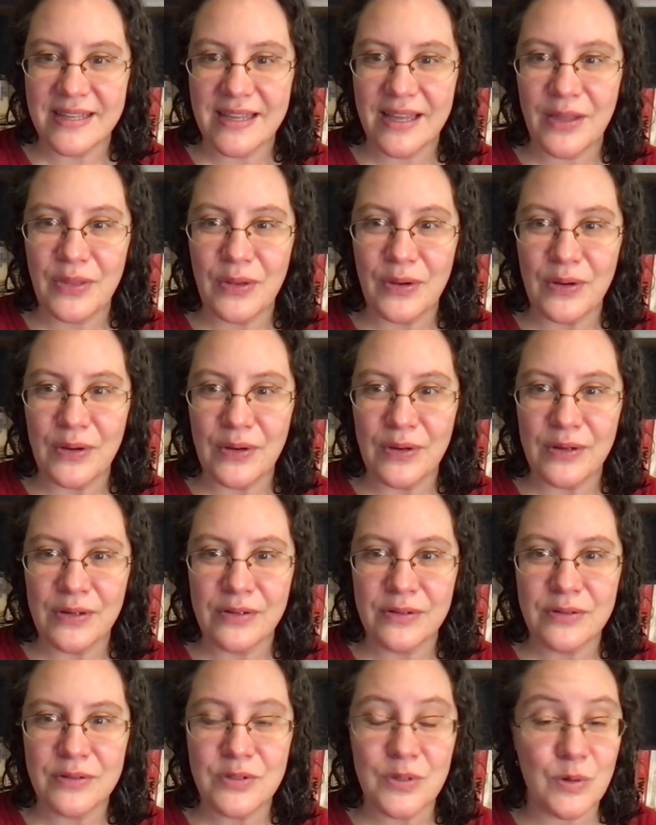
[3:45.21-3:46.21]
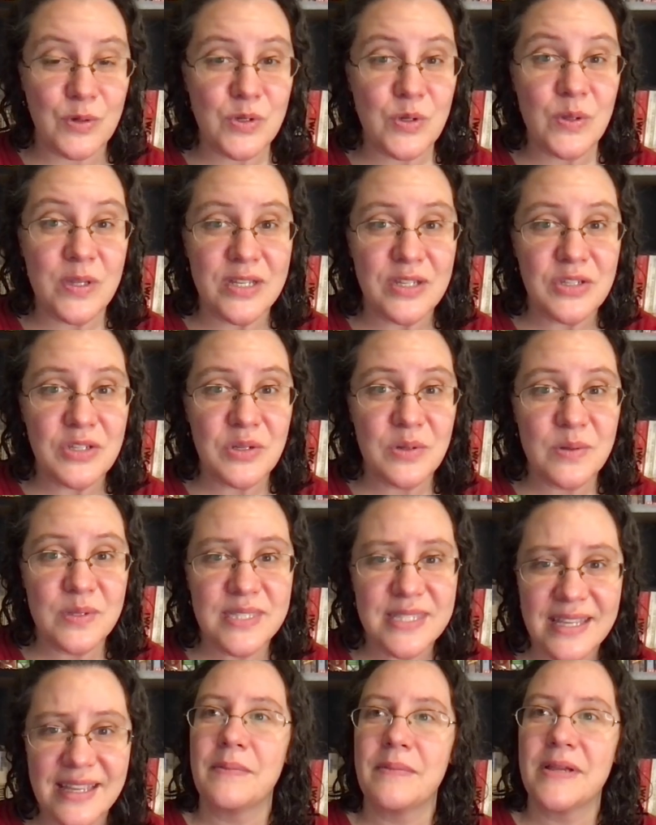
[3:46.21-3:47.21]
other social issues.